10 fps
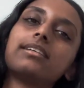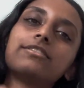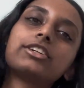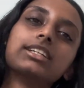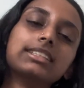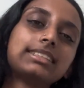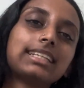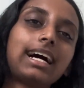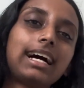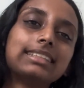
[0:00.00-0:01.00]
first,
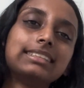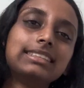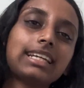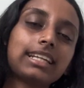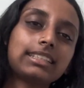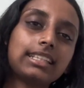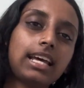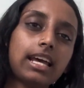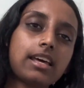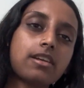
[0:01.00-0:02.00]
I detached the
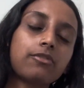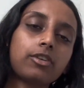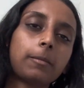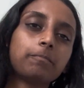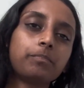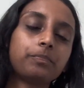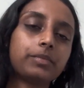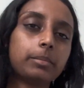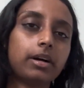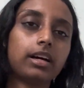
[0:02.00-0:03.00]
head from
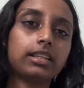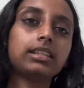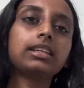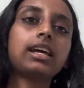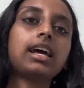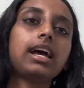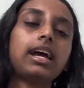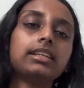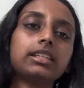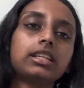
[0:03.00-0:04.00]
the body,
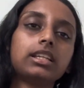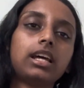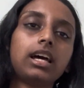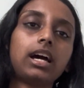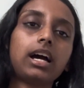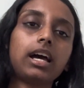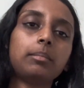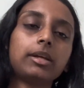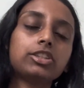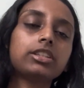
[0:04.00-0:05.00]
and then I
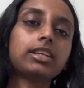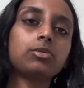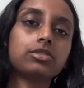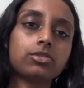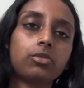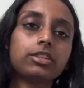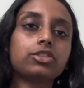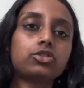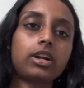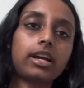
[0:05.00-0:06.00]
mentioned I was going to
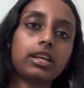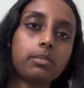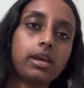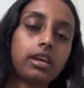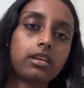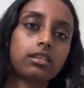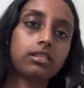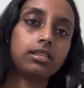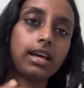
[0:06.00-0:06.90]
try and make the